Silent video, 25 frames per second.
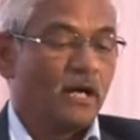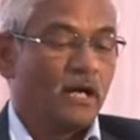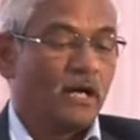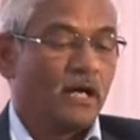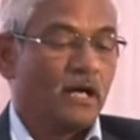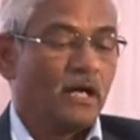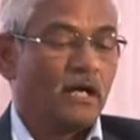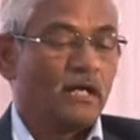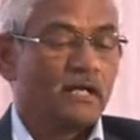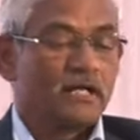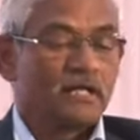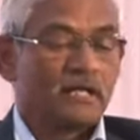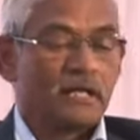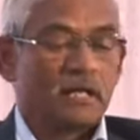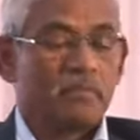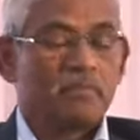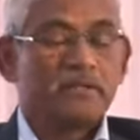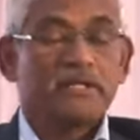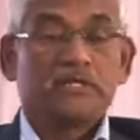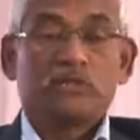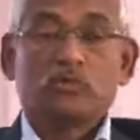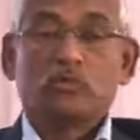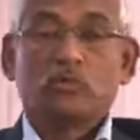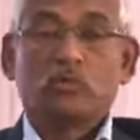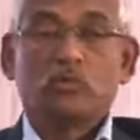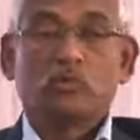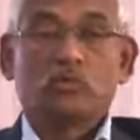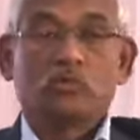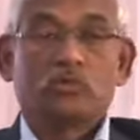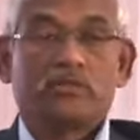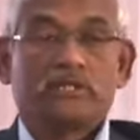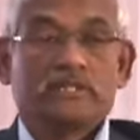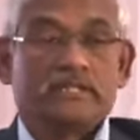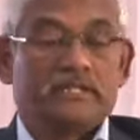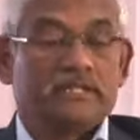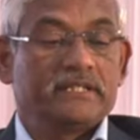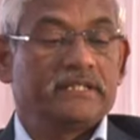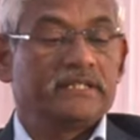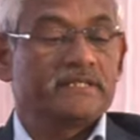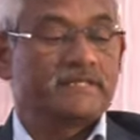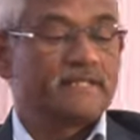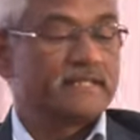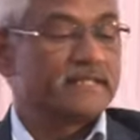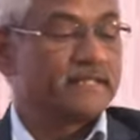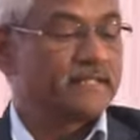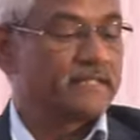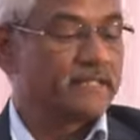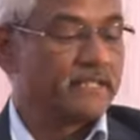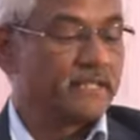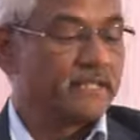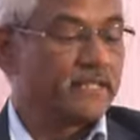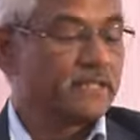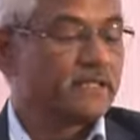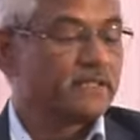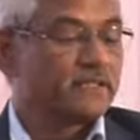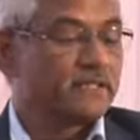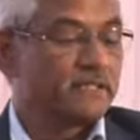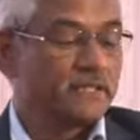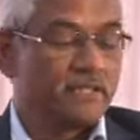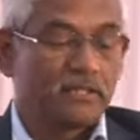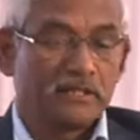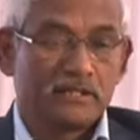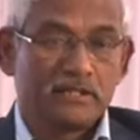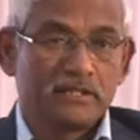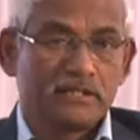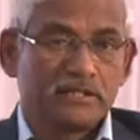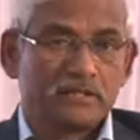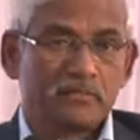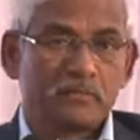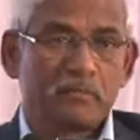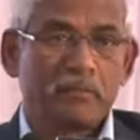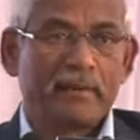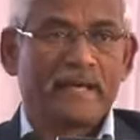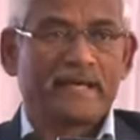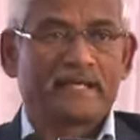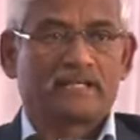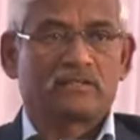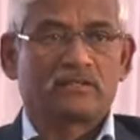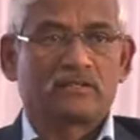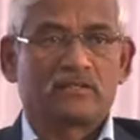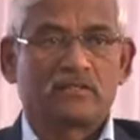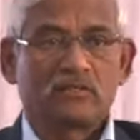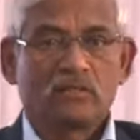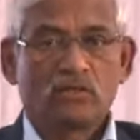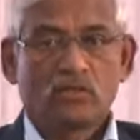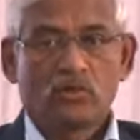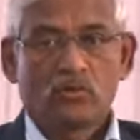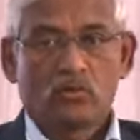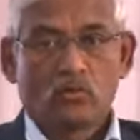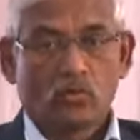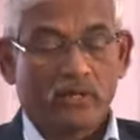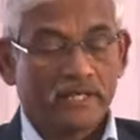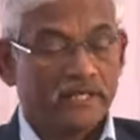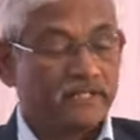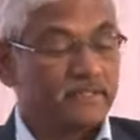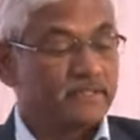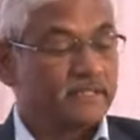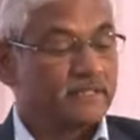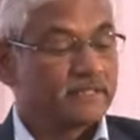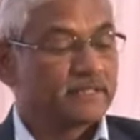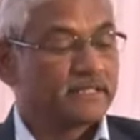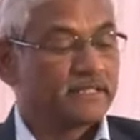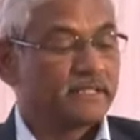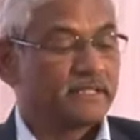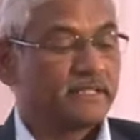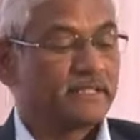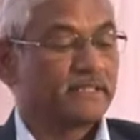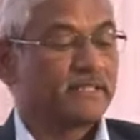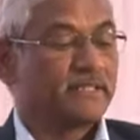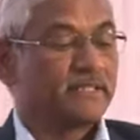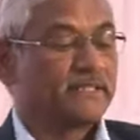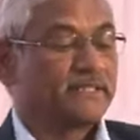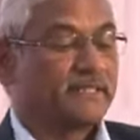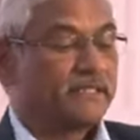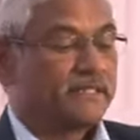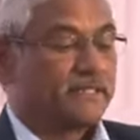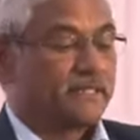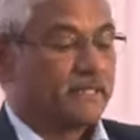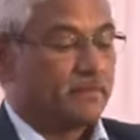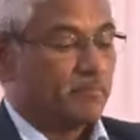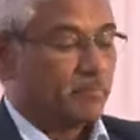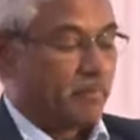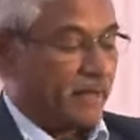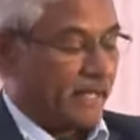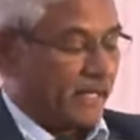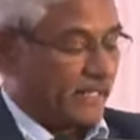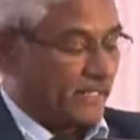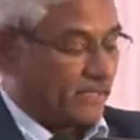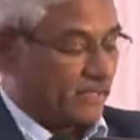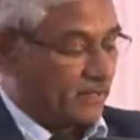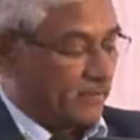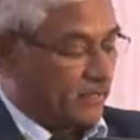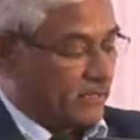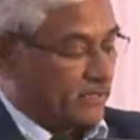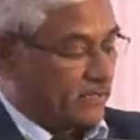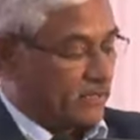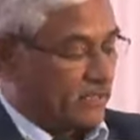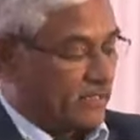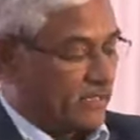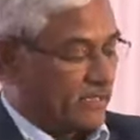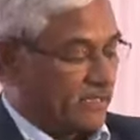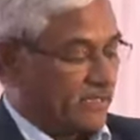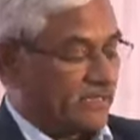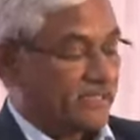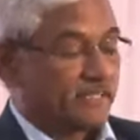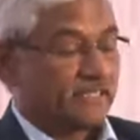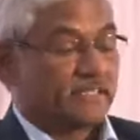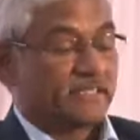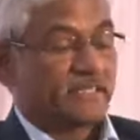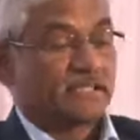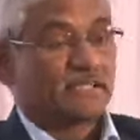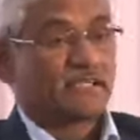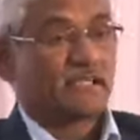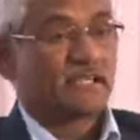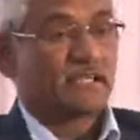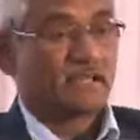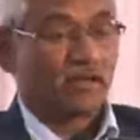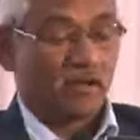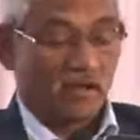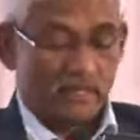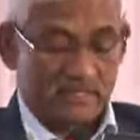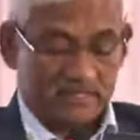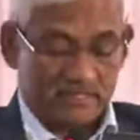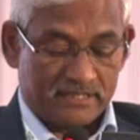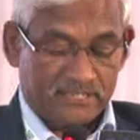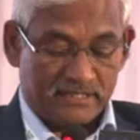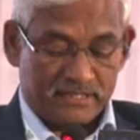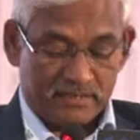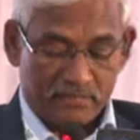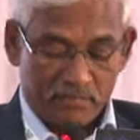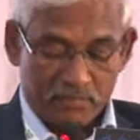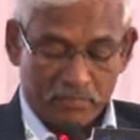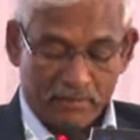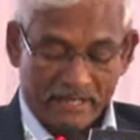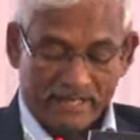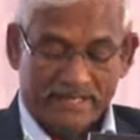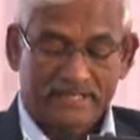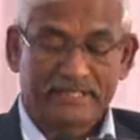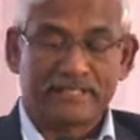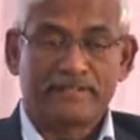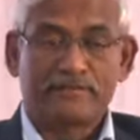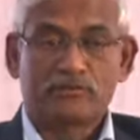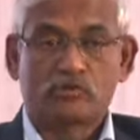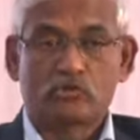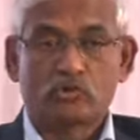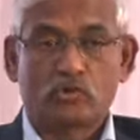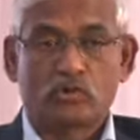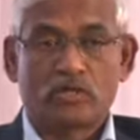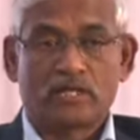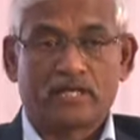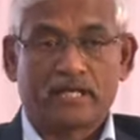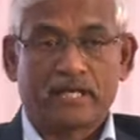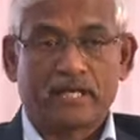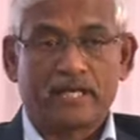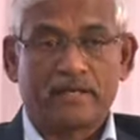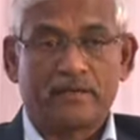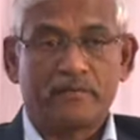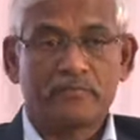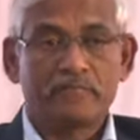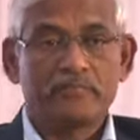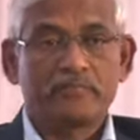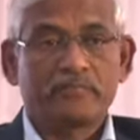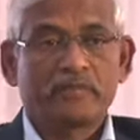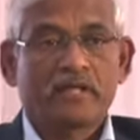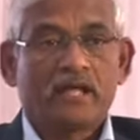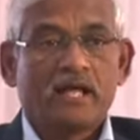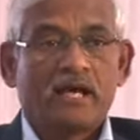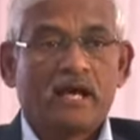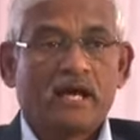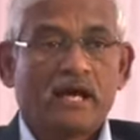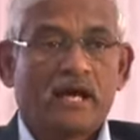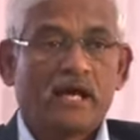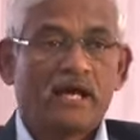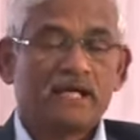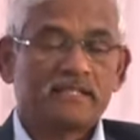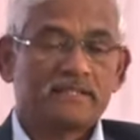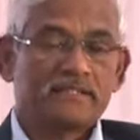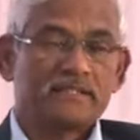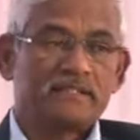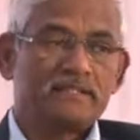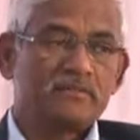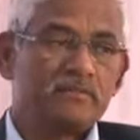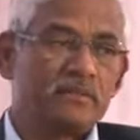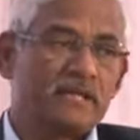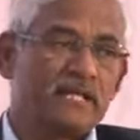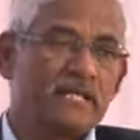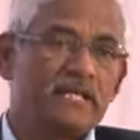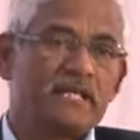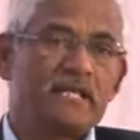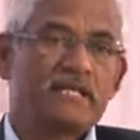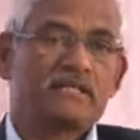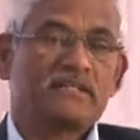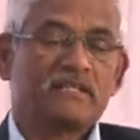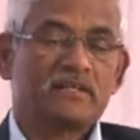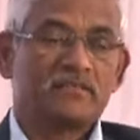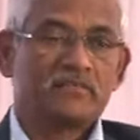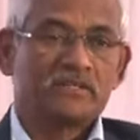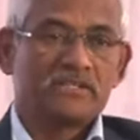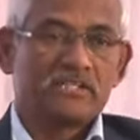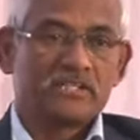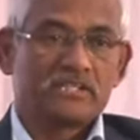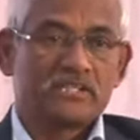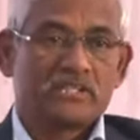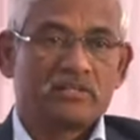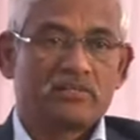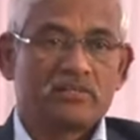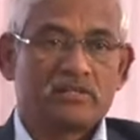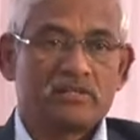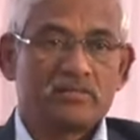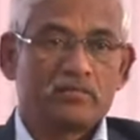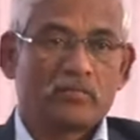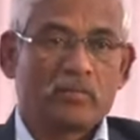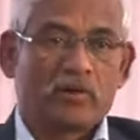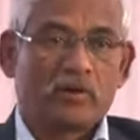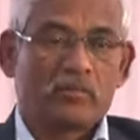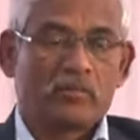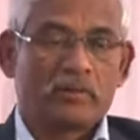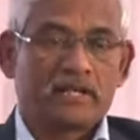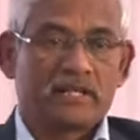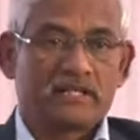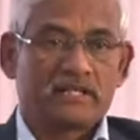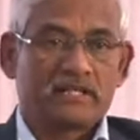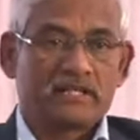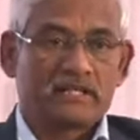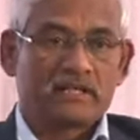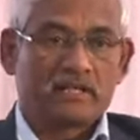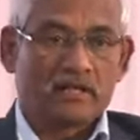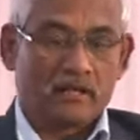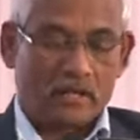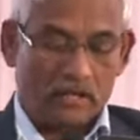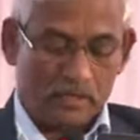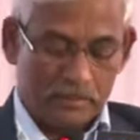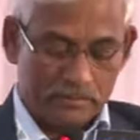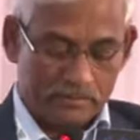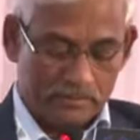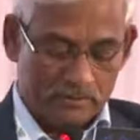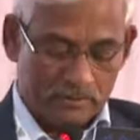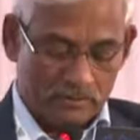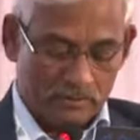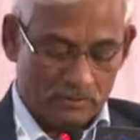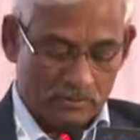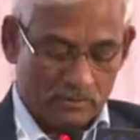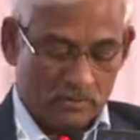And coming to the disease impact, why this diseases are causing impact in sugarcane, as in many other vegetatively propagated crops.